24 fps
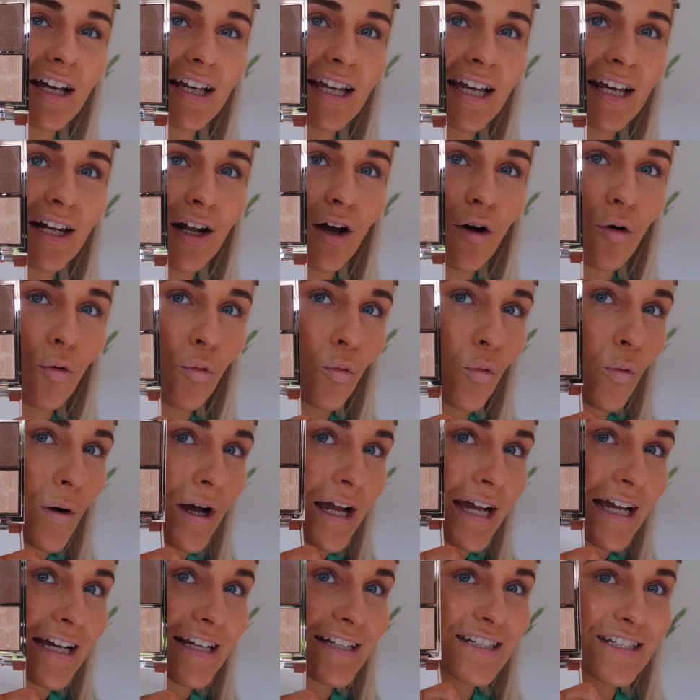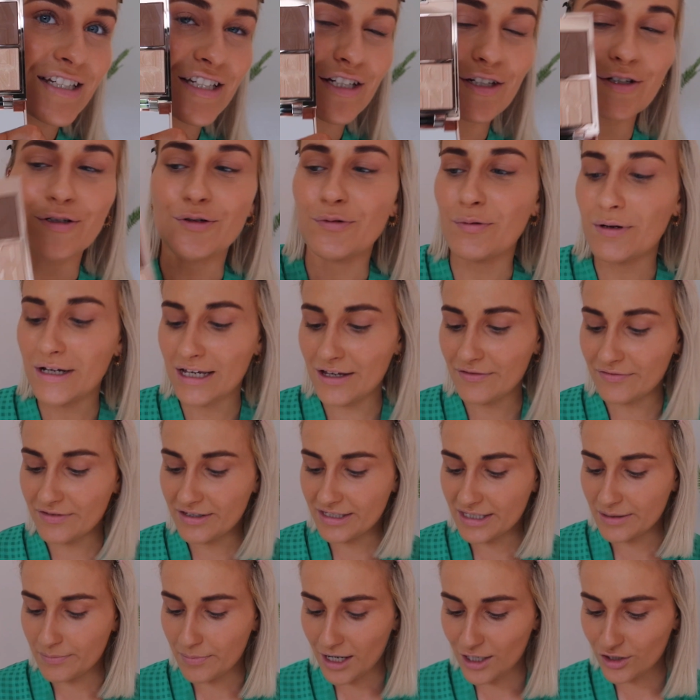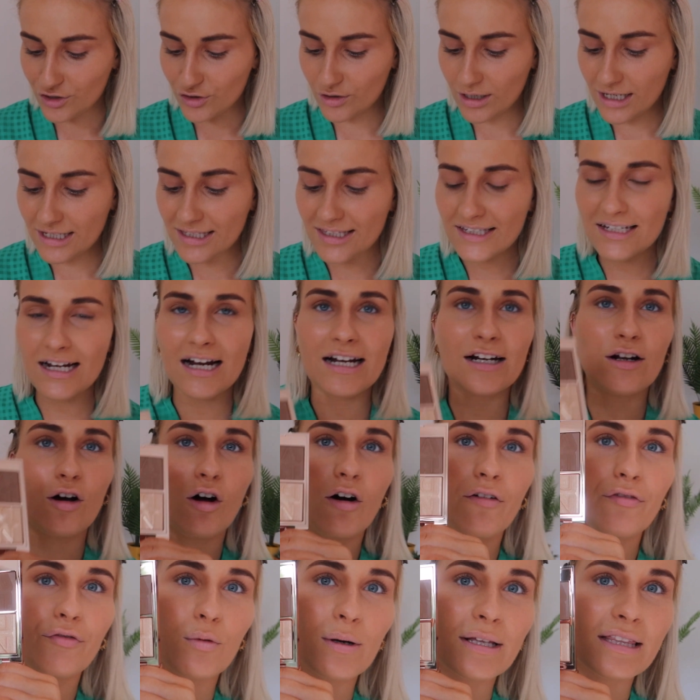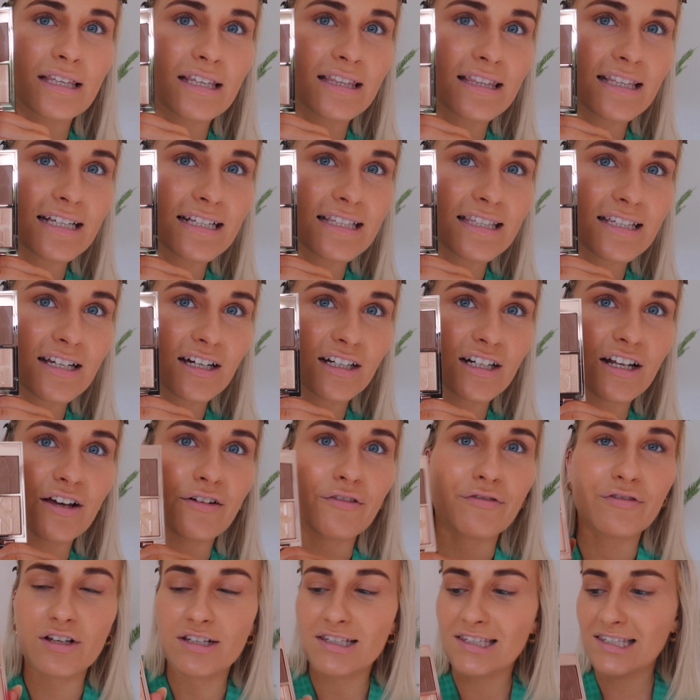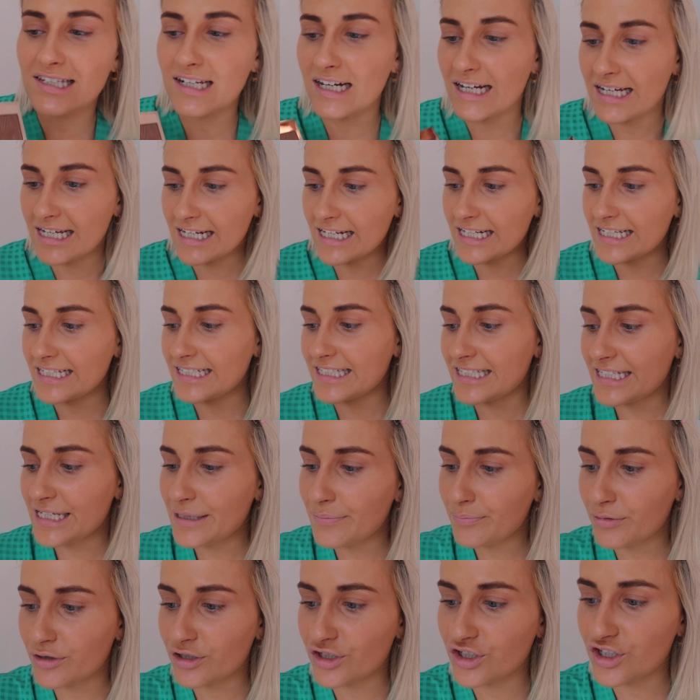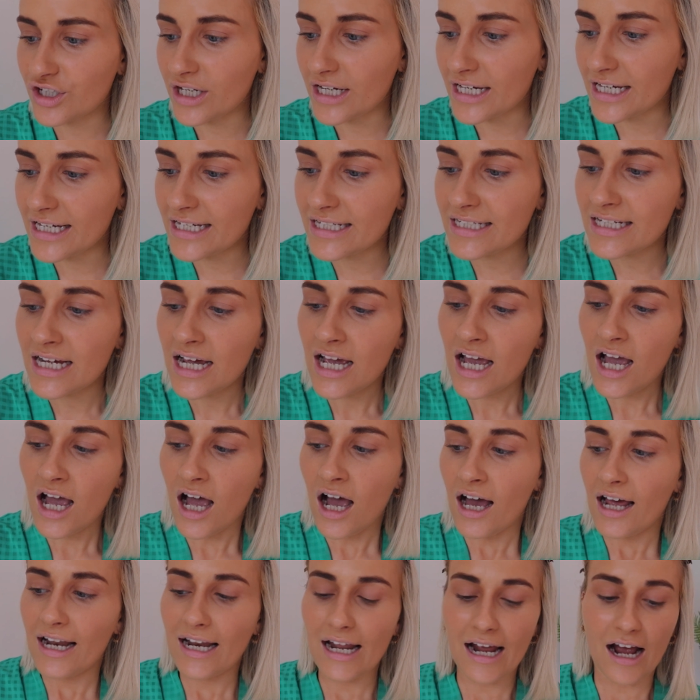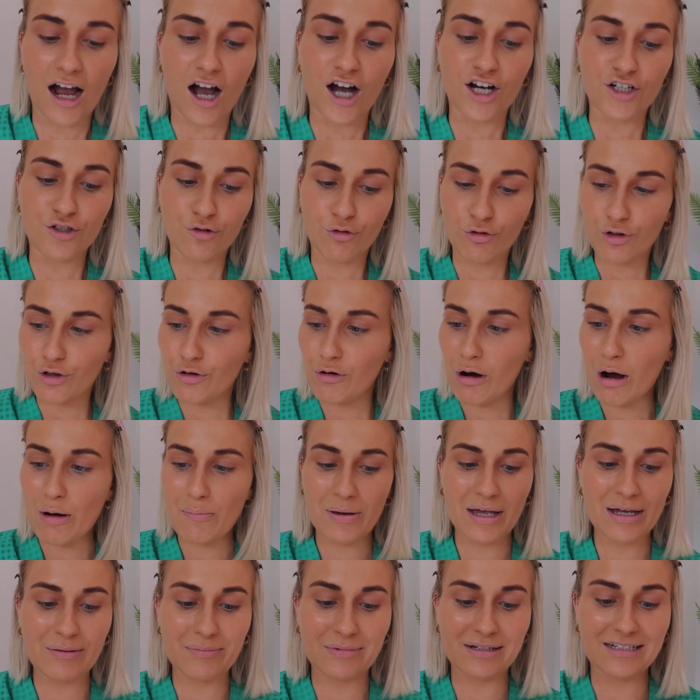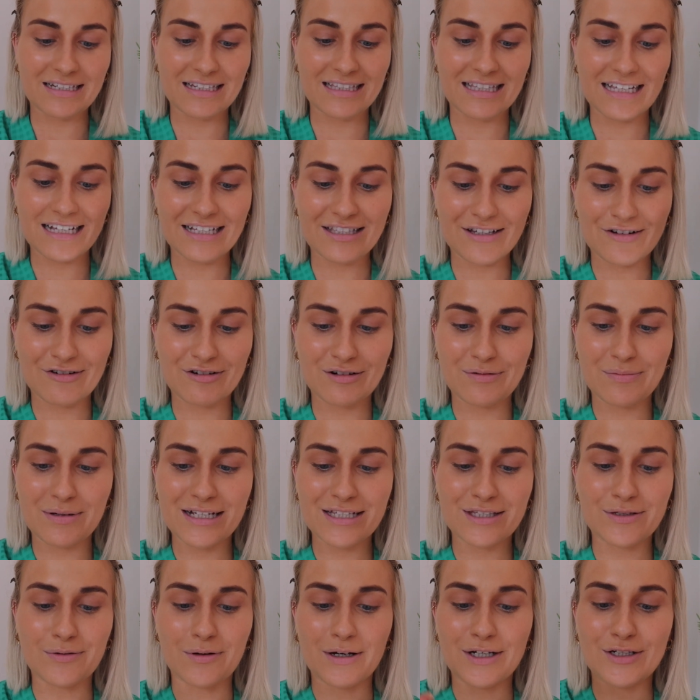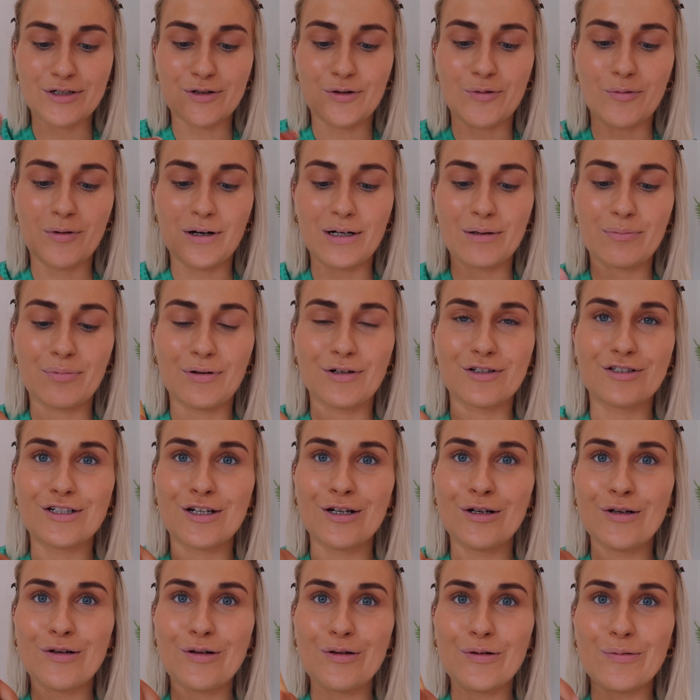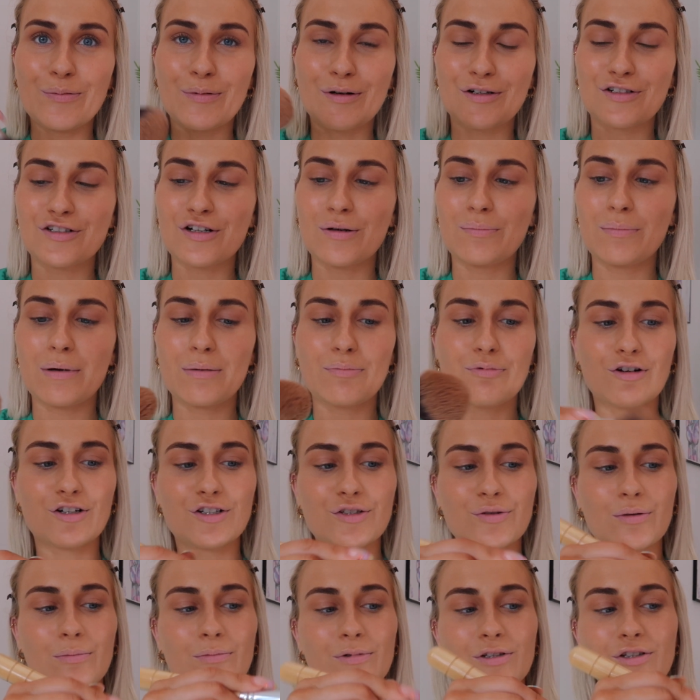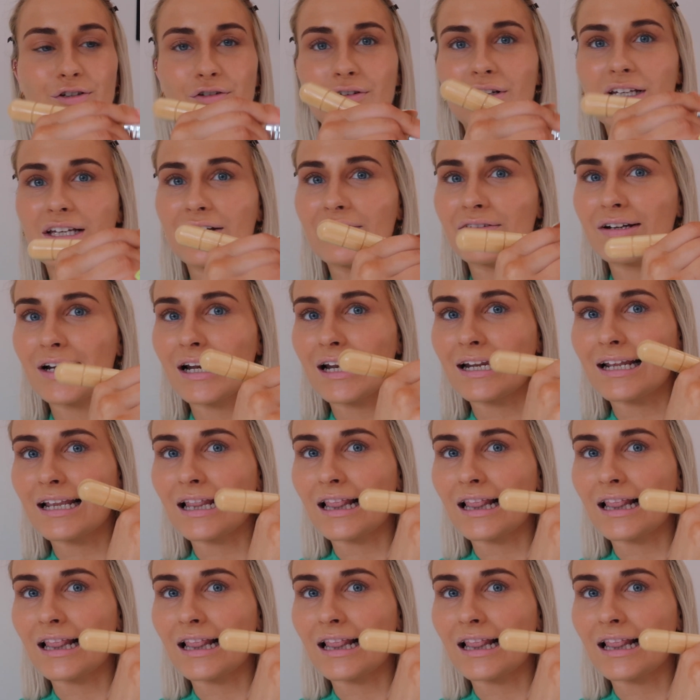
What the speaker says: I cannot wait to give this a bash. So let's start off with this kind of slightly deeper shade. I don't know how pigmented these are going to be, so I don't want to put too much on my brush, so I'm just going to give it a